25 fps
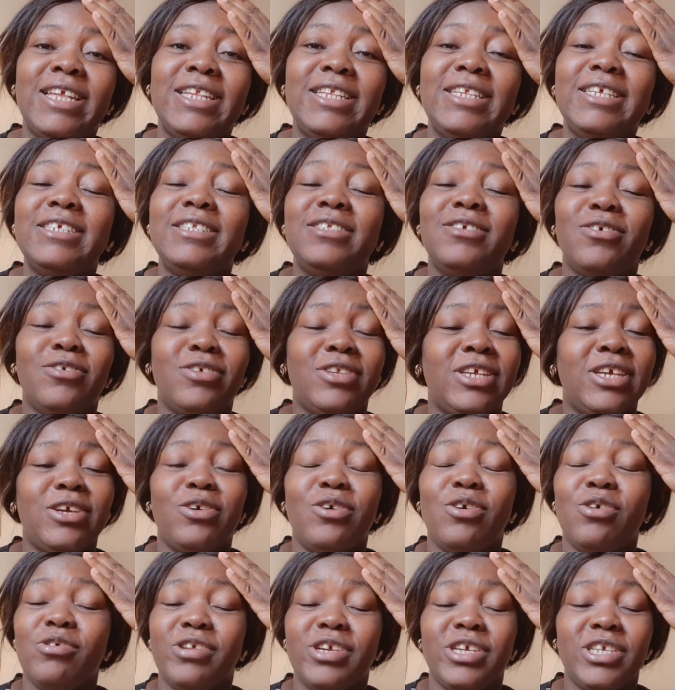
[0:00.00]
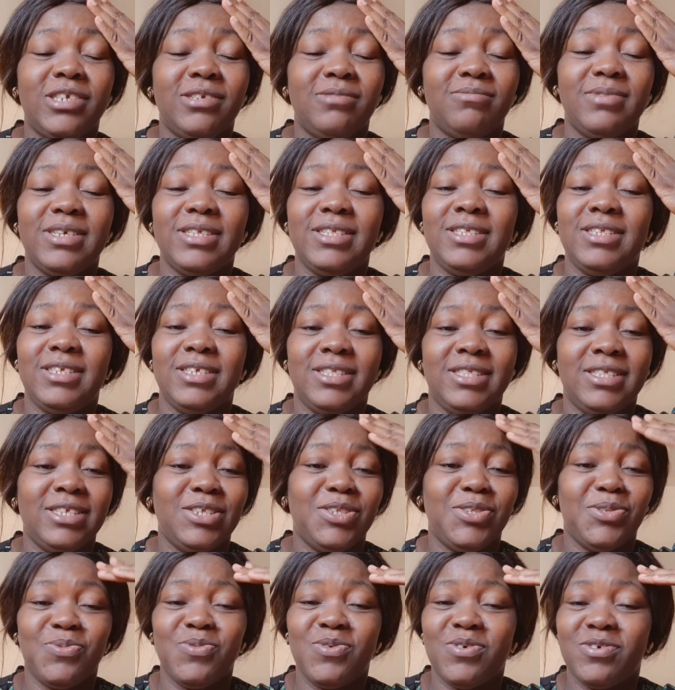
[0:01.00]
I need all the encouragement in
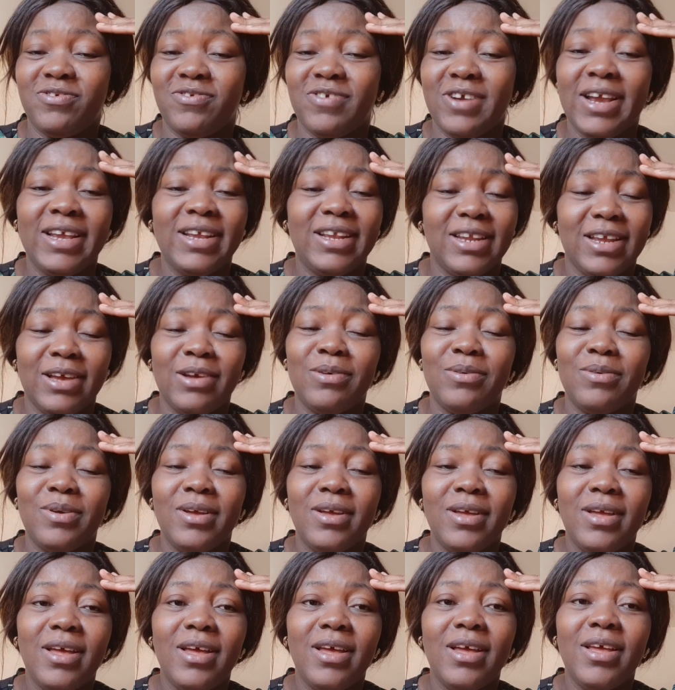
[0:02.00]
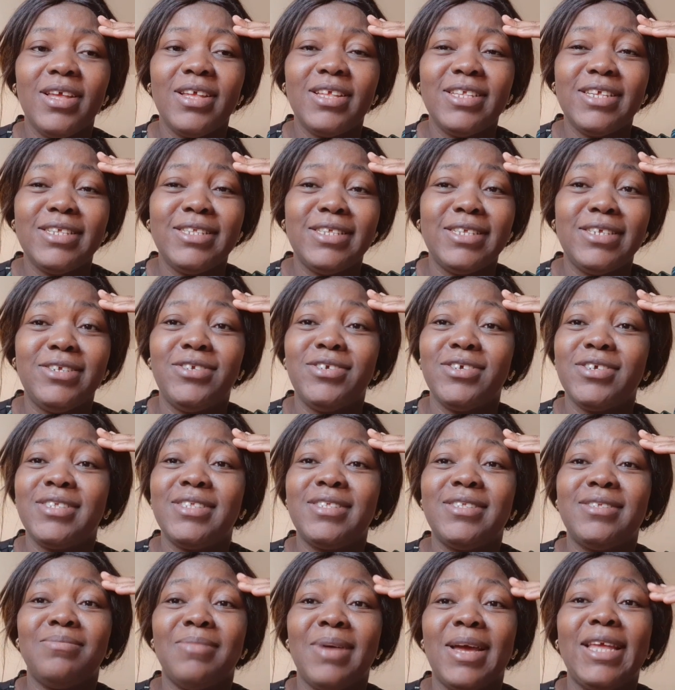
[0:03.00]
this world right now. This is
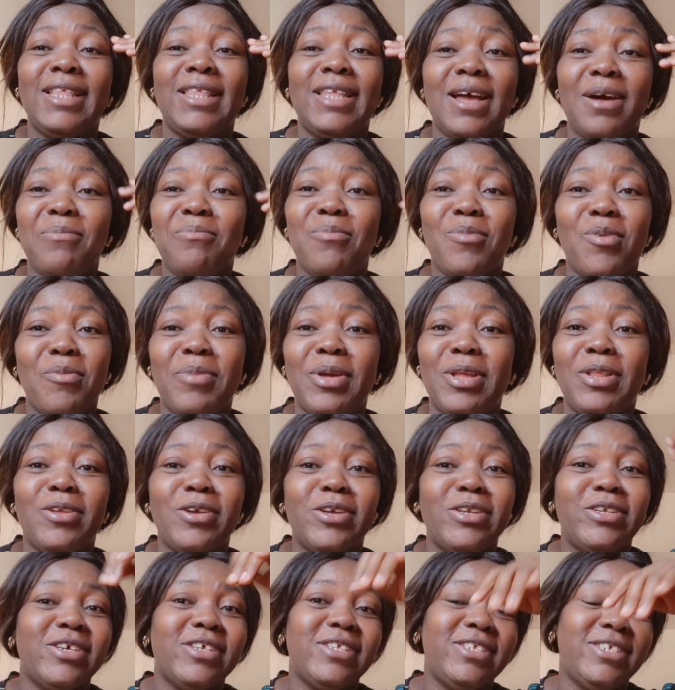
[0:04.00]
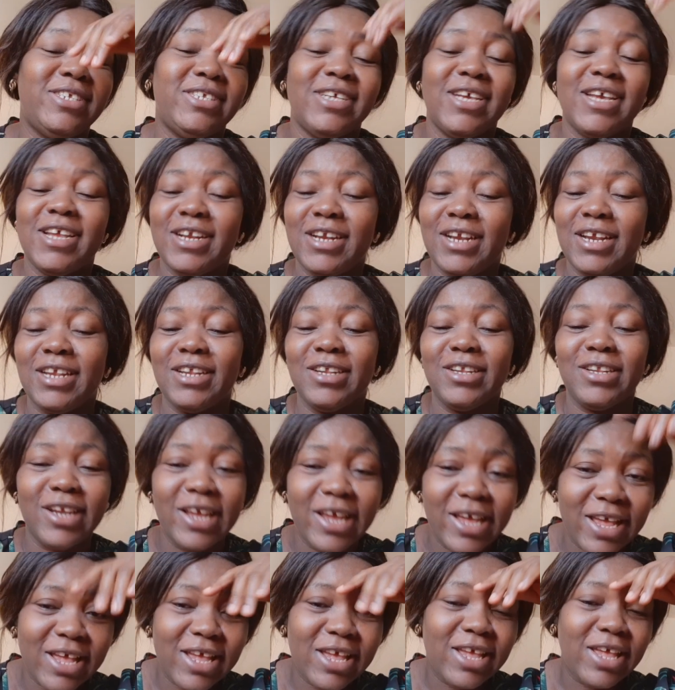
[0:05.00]
just my damn moment, not just
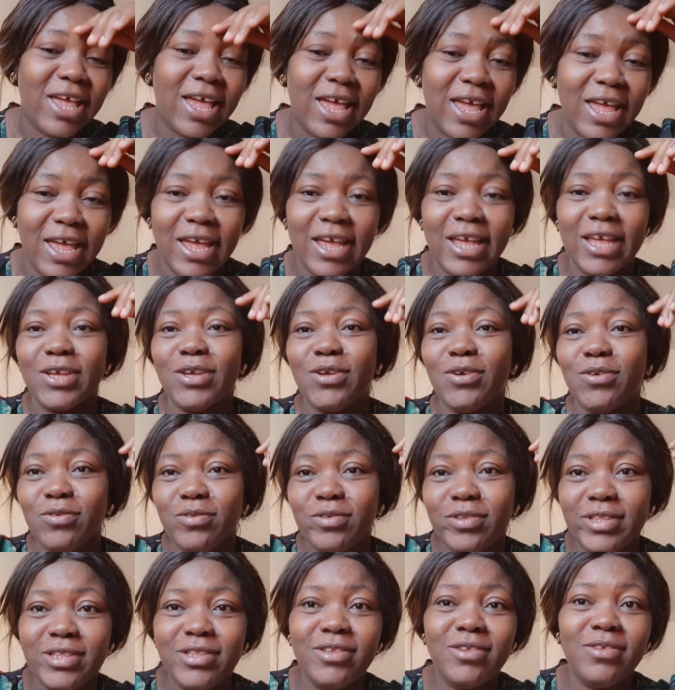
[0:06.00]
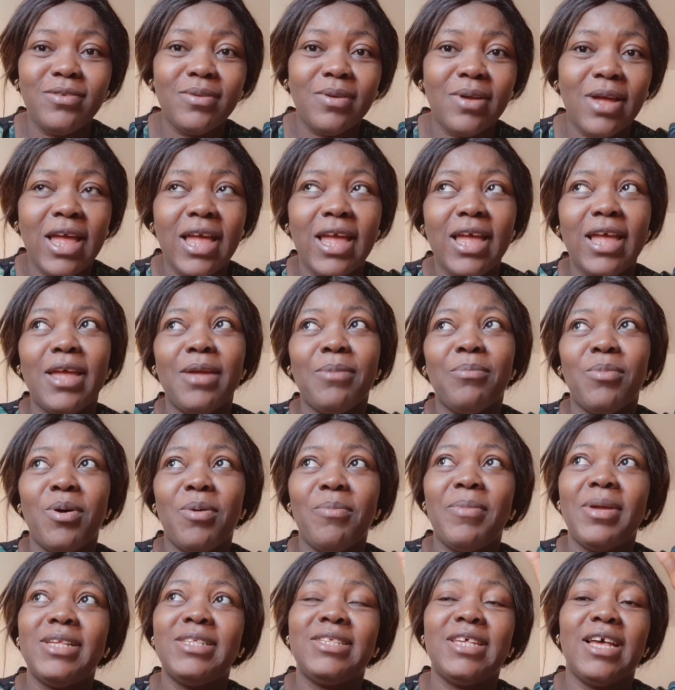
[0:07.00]
sharing good
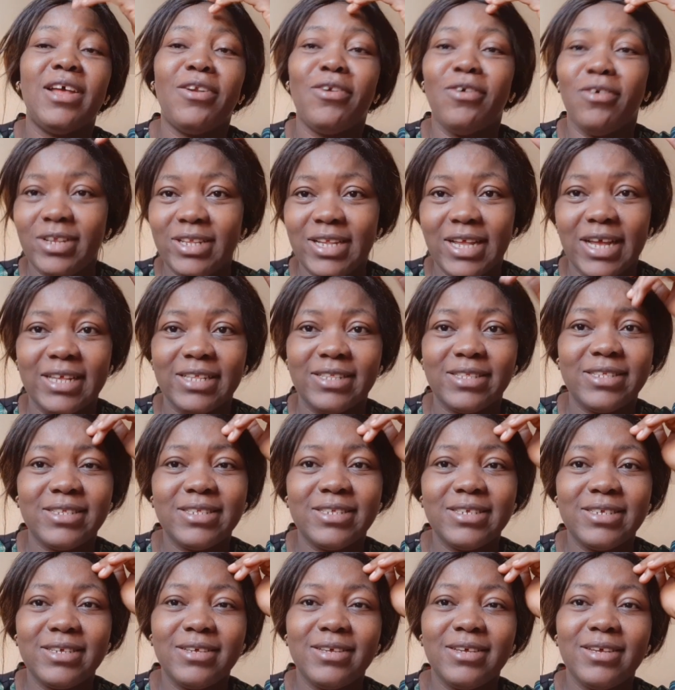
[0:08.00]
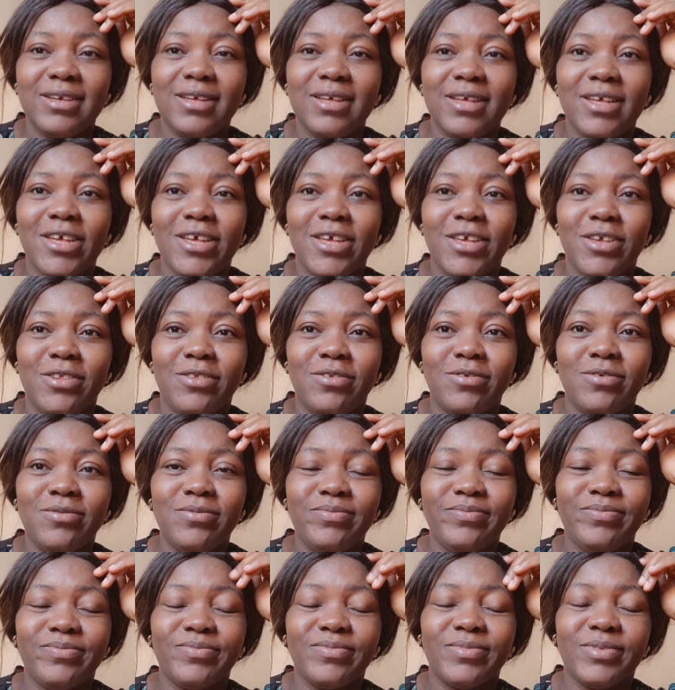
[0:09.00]
moments and all that, you
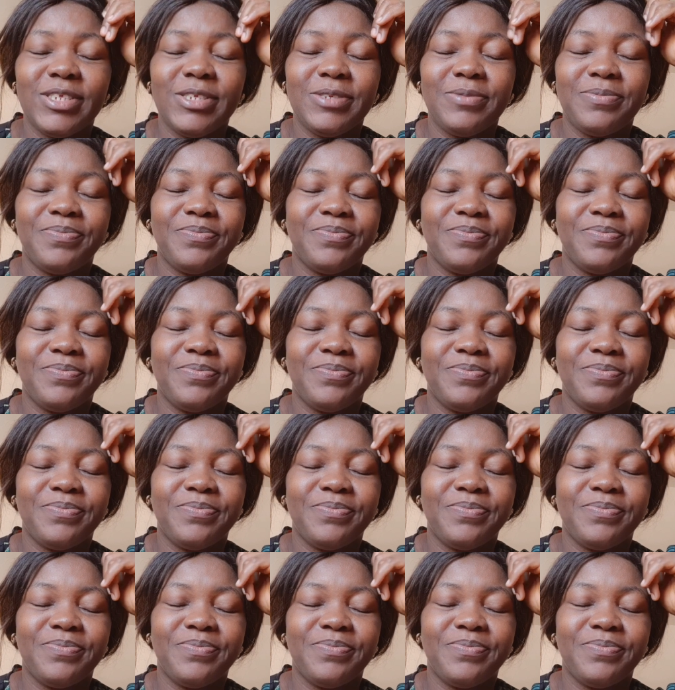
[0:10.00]
know.